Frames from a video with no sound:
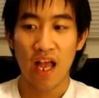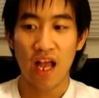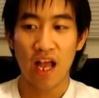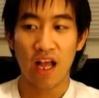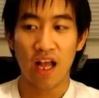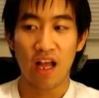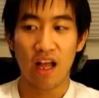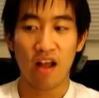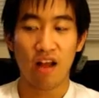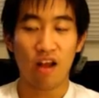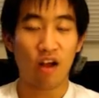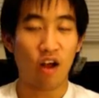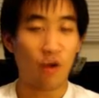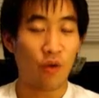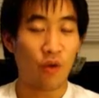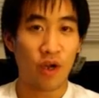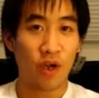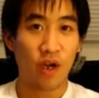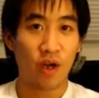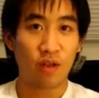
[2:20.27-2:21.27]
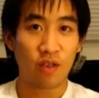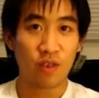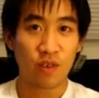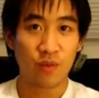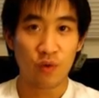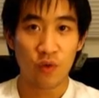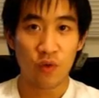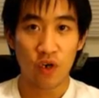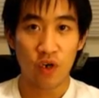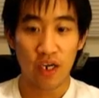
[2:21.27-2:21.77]
I woke up
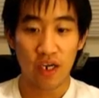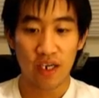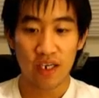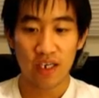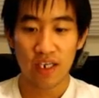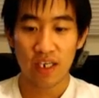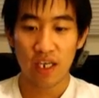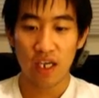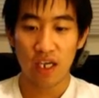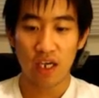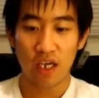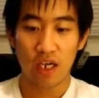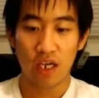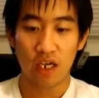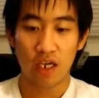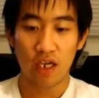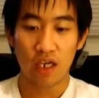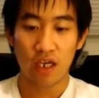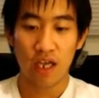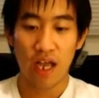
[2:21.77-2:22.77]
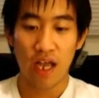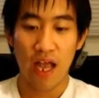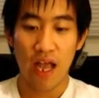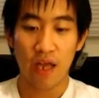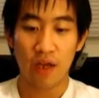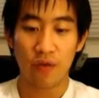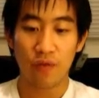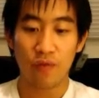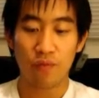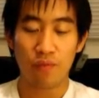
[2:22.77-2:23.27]
this morning
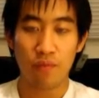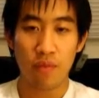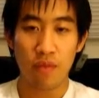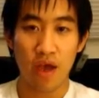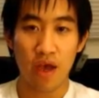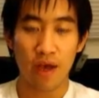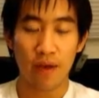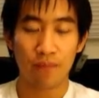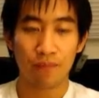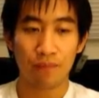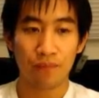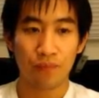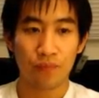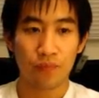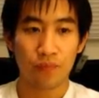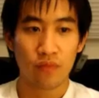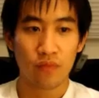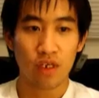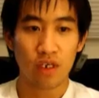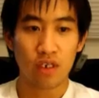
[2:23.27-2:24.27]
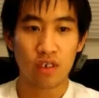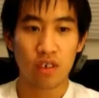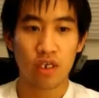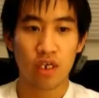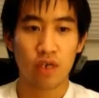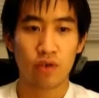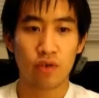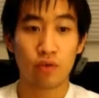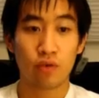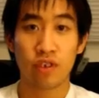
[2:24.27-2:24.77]
and met
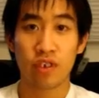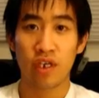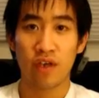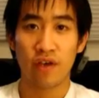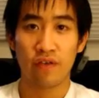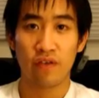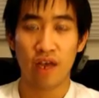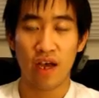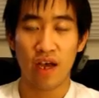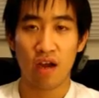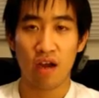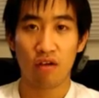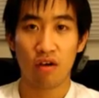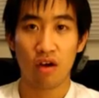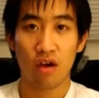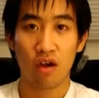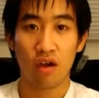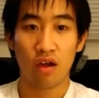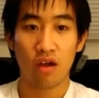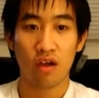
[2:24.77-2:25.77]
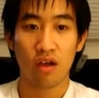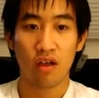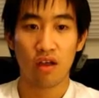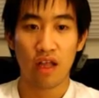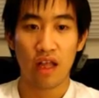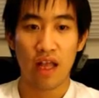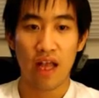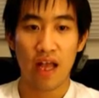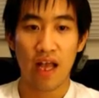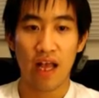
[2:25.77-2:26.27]
Internal Server Error
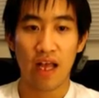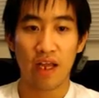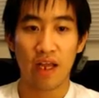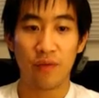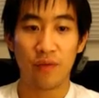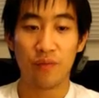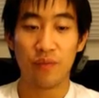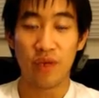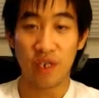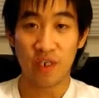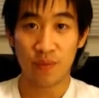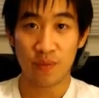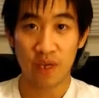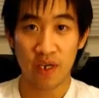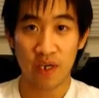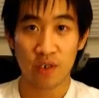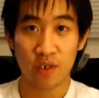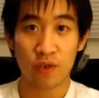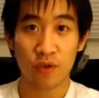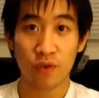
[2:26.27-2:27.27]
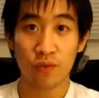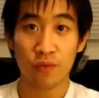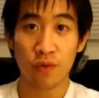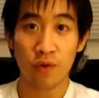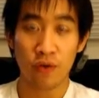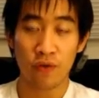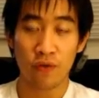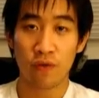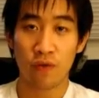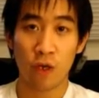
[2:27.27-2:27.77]
and Mixed Pixel,
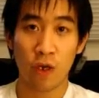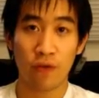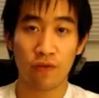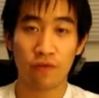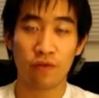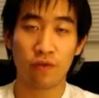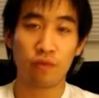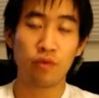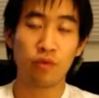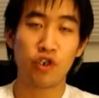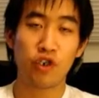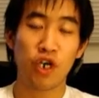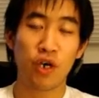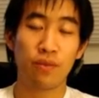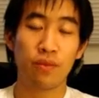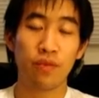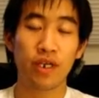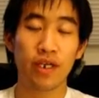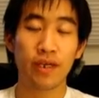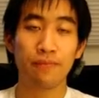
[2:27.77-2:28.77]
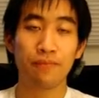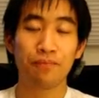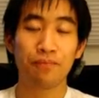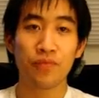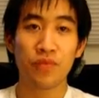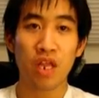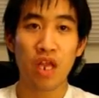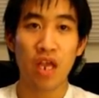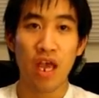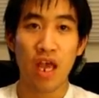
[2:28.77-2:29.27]
who flew over from Germany,
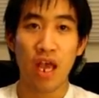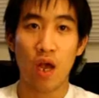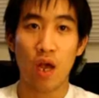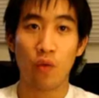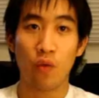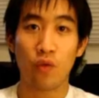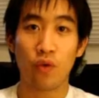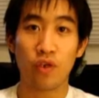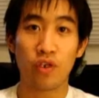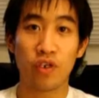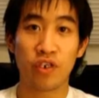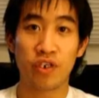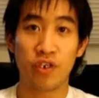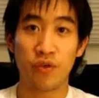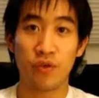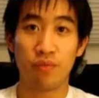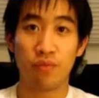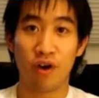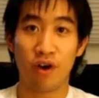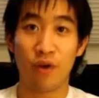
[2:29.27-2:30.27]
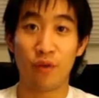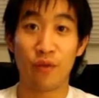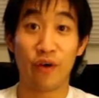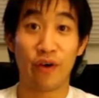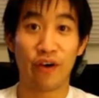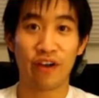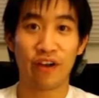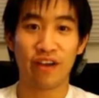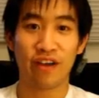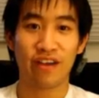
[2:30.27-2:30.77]
and we went to Borough
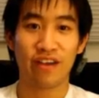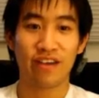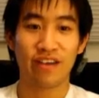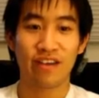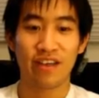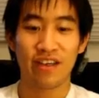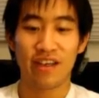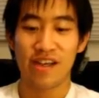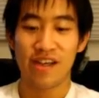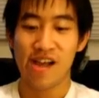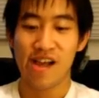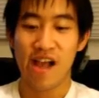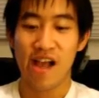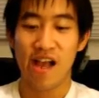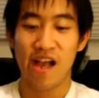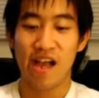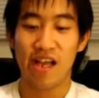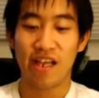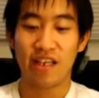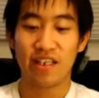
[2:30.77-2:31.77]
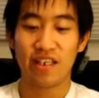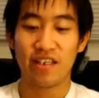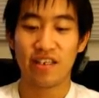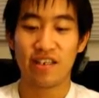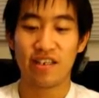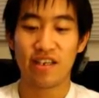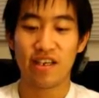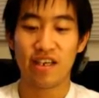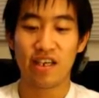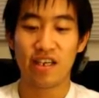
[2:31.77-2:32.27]
Market and
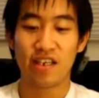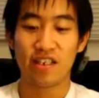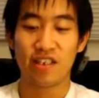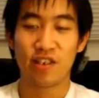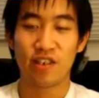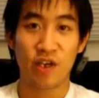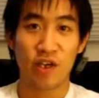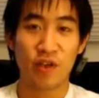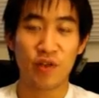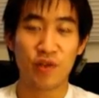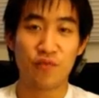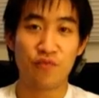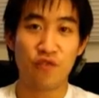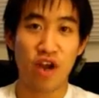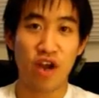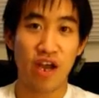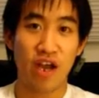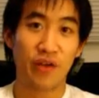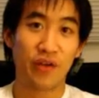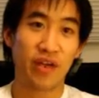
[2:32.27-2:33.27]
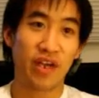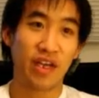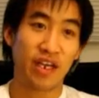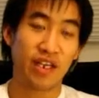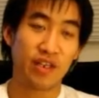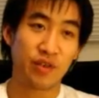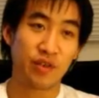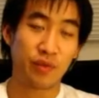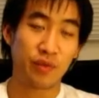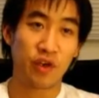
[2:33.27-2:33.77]
showed them around,
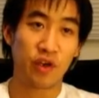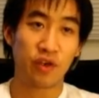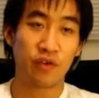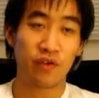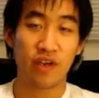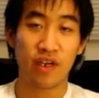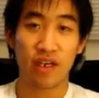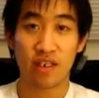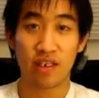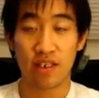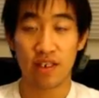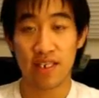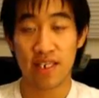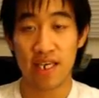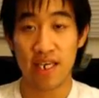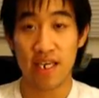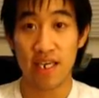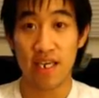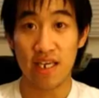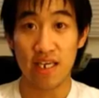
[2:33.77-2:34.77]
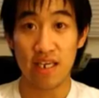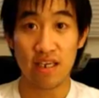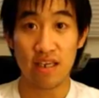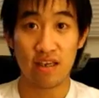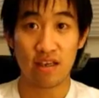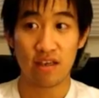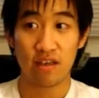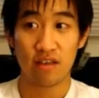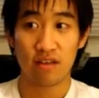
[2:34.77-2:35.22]
had some coffee, had tea,